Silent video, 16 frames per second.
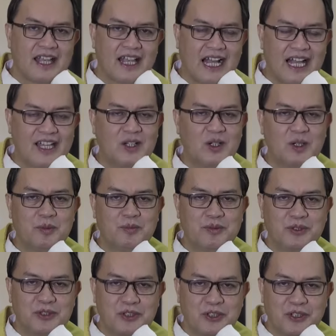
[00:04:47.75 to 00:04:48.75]
I hope
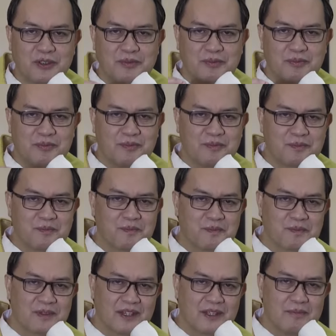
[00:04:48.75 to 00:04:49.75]
you don't
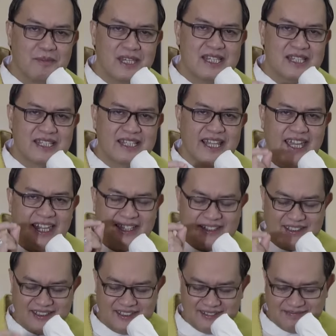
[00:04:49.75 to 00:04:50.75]
mistake
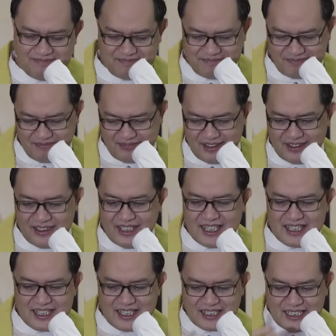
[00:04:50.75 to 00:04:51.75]
the
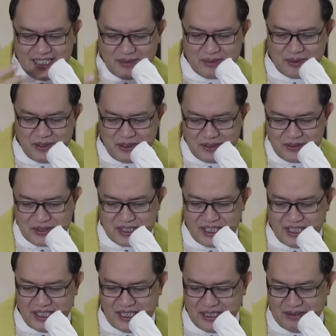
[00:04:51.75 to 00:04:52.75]
things that I'm going to
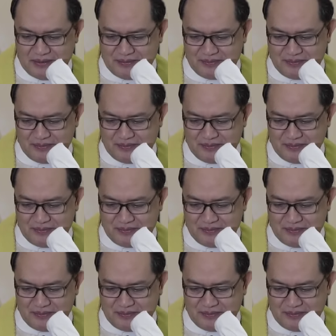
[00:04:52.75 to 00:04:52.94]
say now.